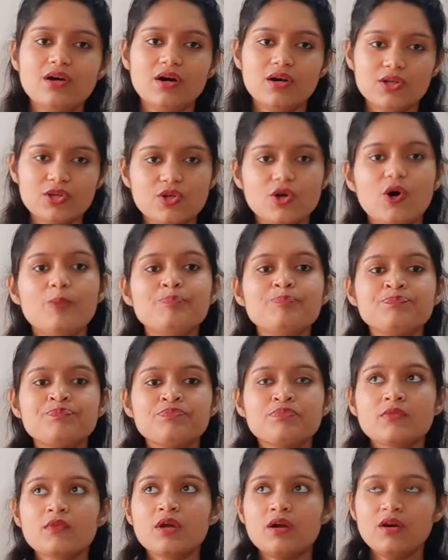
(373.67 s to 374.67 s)
you know,
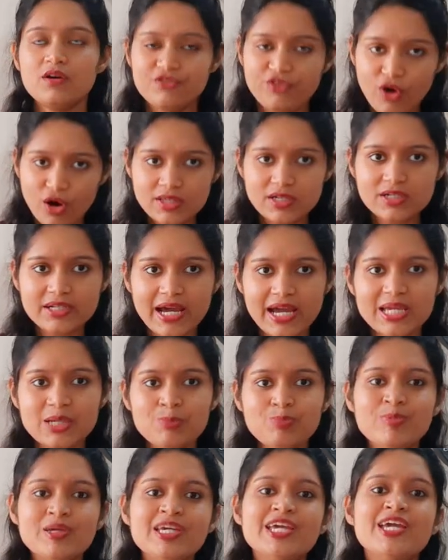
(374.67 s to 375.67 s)
for the
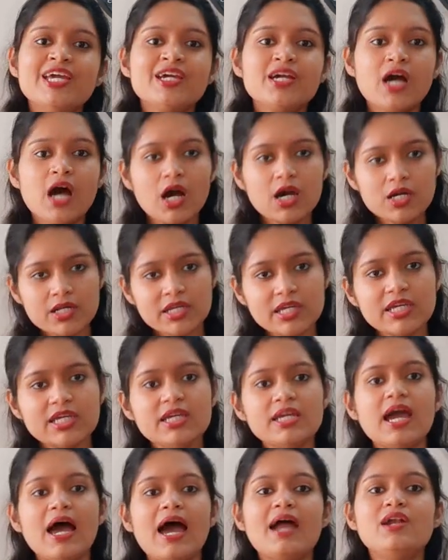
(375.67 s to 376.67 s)
time being,
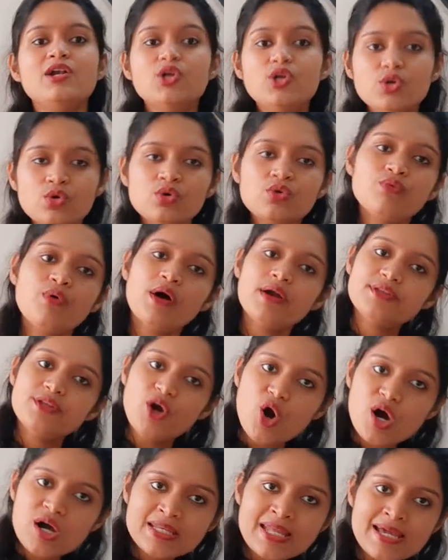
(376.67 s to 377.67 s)
agree and do what the
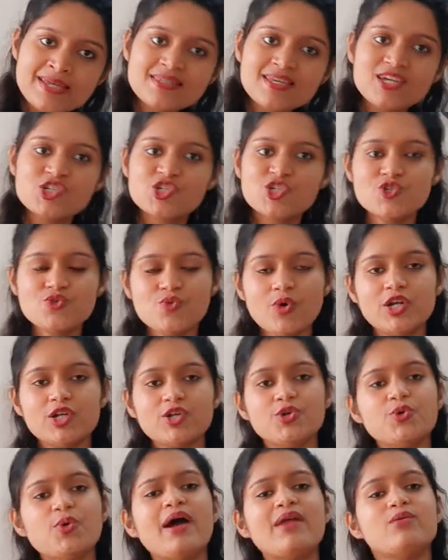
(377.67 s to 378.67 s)
organizations want
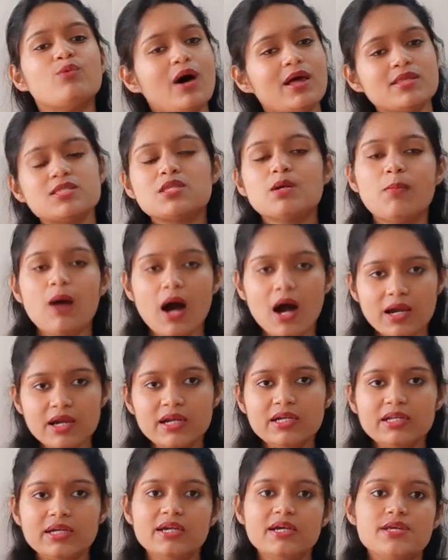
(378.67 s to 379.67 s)
to do. And once the
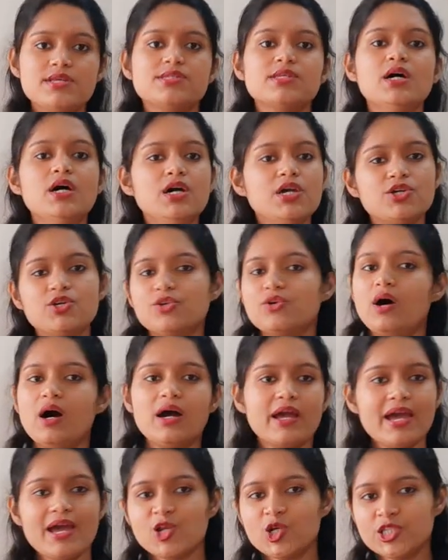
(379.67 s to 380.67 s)
market is, you know,
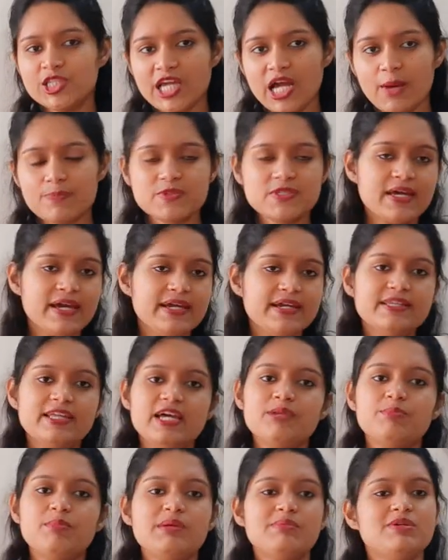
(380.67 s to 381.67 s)
again on the upside,
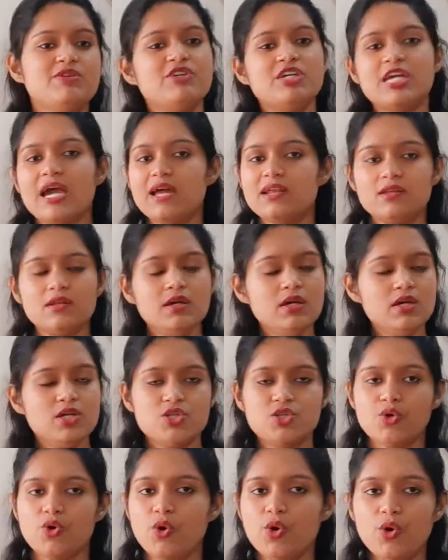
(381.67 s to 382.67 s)
then maybe we can
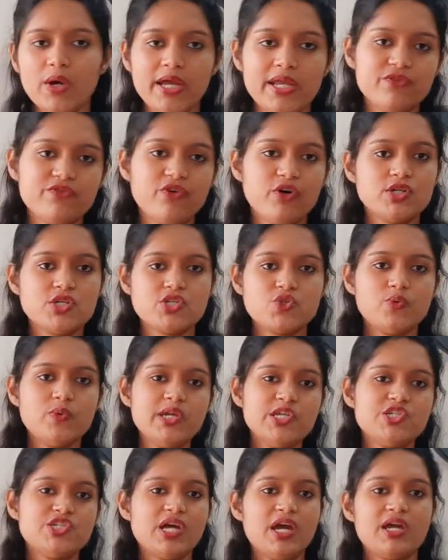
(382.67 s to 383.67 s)
go in for a
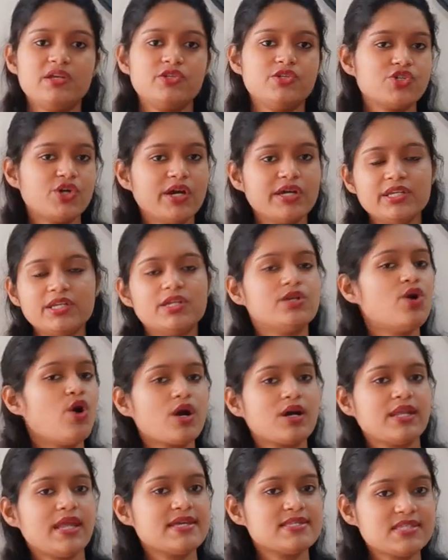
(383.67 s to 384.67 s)
switch and join in an
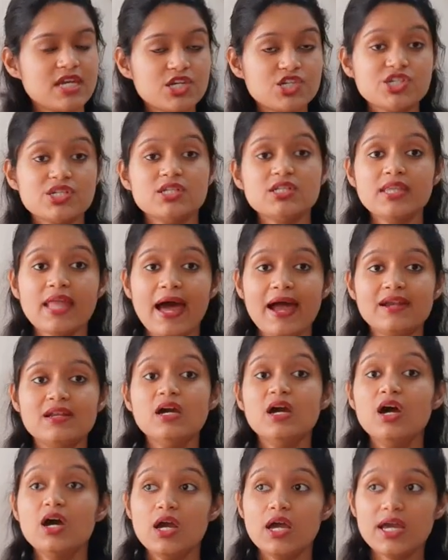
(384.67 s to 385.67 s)
organization that
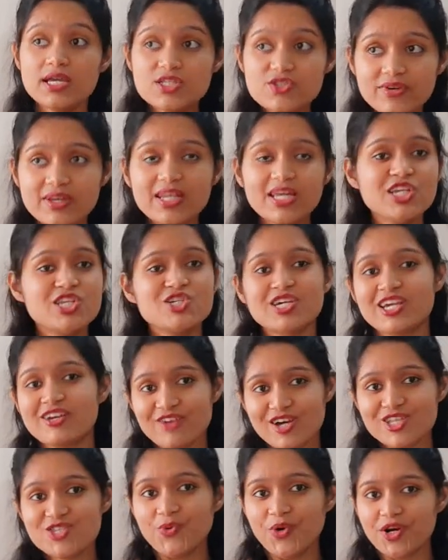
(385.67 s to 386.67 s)
is willing to give
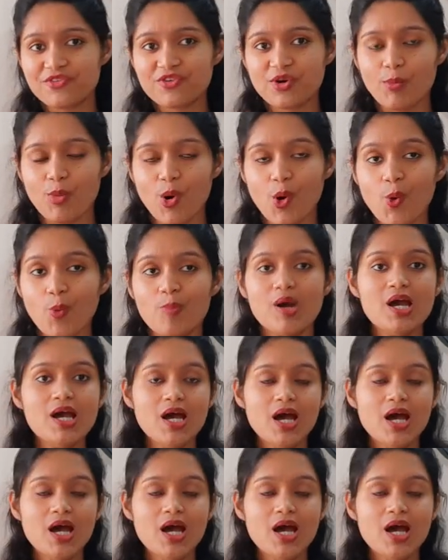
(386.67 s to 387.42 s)
us work from home.